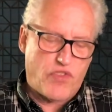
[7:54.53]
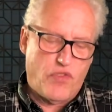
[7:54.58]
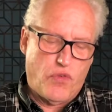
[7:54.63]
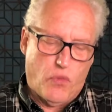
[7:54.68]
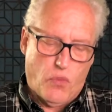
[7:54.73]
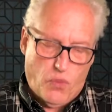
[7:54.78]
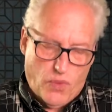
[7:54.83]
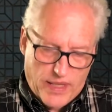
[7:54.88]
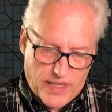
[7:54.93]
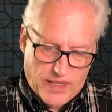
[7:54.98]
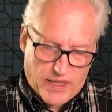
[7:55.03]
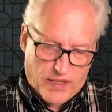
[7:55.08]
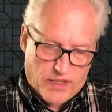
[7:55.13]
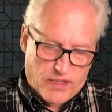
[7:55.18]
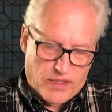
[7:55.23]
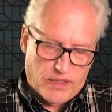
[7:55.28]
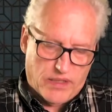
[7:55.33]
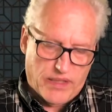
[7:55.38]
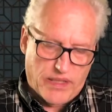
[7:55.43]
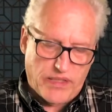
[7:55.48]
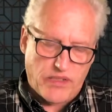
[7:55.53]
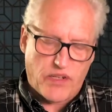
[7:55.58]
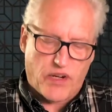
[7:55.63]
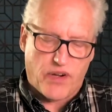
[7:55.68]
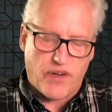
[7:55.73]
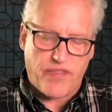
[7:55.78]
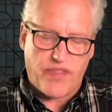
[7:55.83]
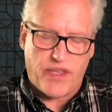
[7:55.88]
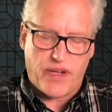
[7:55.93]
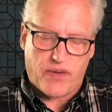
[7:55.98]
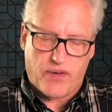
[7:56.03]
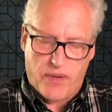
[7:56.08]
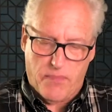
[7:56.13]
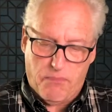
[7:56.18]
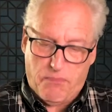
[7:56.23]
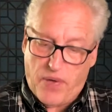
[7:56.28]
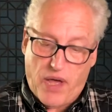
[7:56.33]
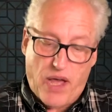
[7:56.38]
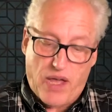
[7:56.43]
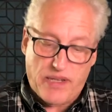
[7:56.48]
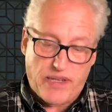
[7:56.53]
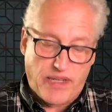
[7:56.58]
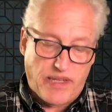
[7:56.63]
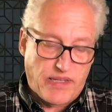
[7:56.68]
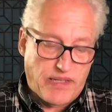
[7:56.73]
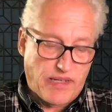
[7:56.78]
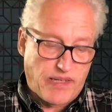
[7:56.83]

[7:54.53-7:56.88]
the will and are there embodied